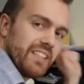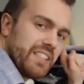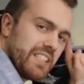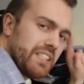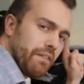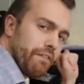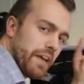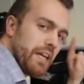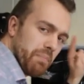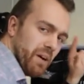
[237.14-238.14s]
This is a
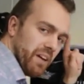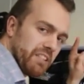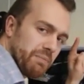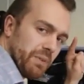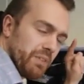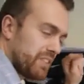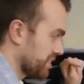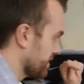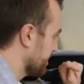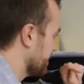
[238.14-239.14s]
fake passport
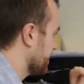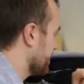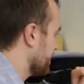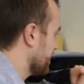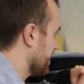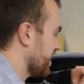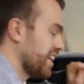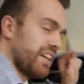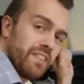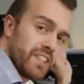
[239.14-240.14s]
for